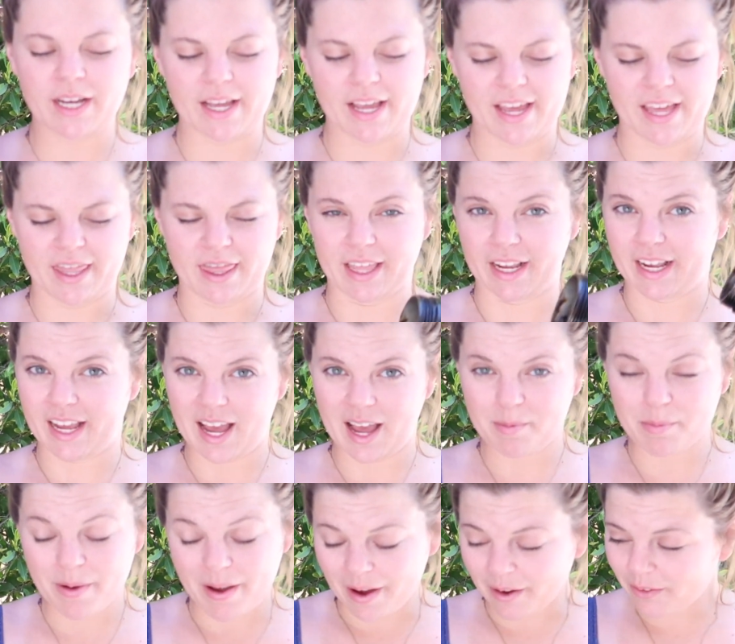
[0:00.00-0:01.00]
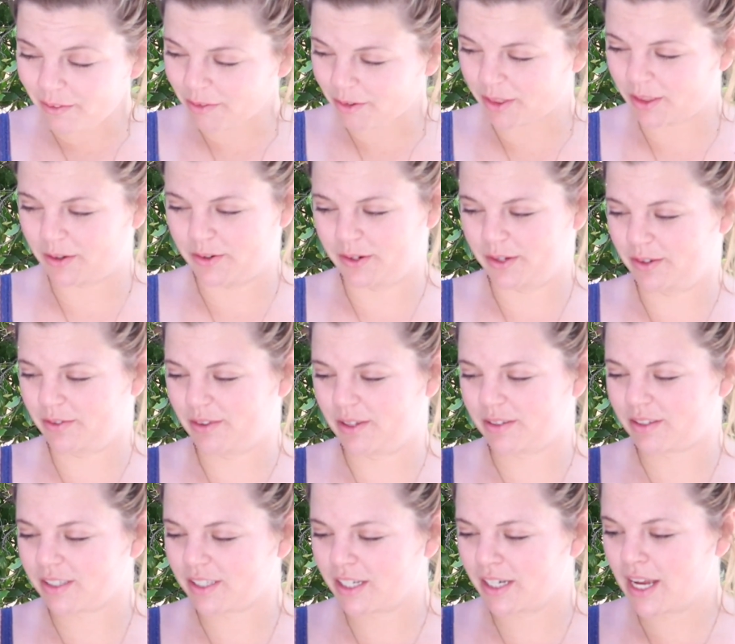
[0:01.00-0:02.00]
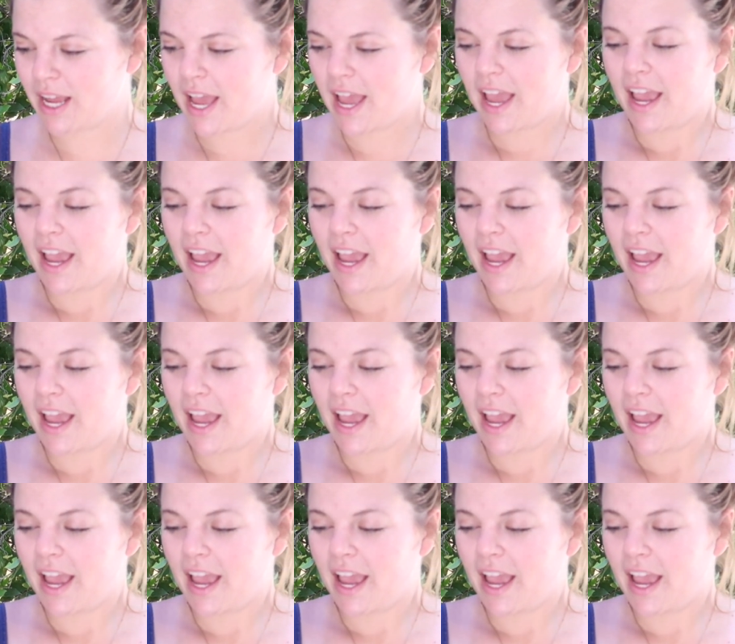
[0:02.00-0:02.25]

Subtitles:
and the cap out for the oil filter,